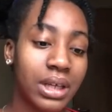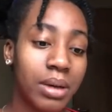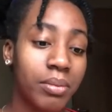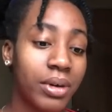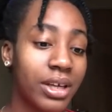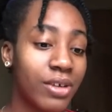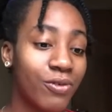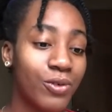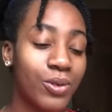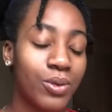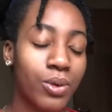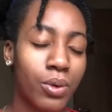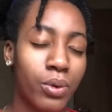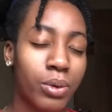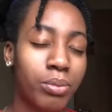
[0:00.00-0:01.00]
But if you
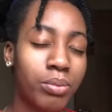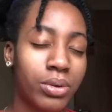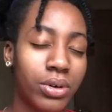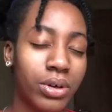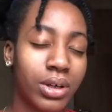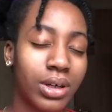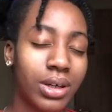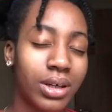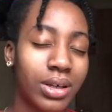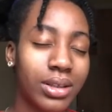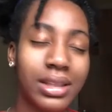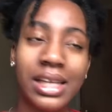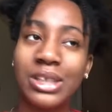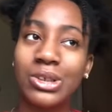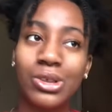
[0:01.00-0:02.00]
know a book
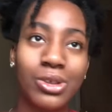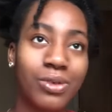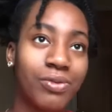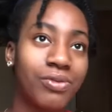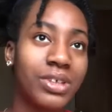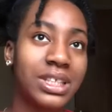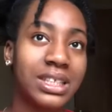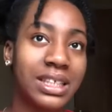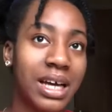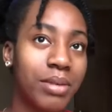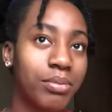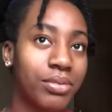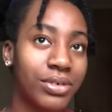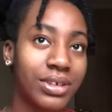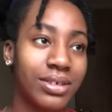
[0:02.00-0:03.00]
that sort of fits
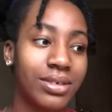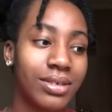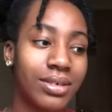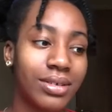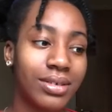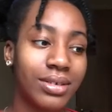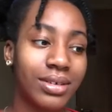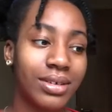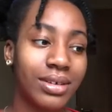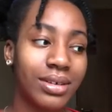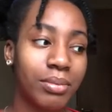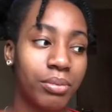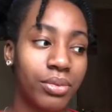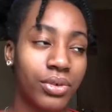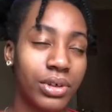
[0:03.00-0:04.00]
that brief,
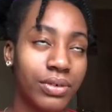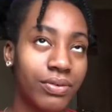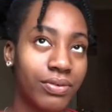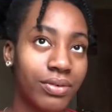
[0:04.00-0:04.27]
please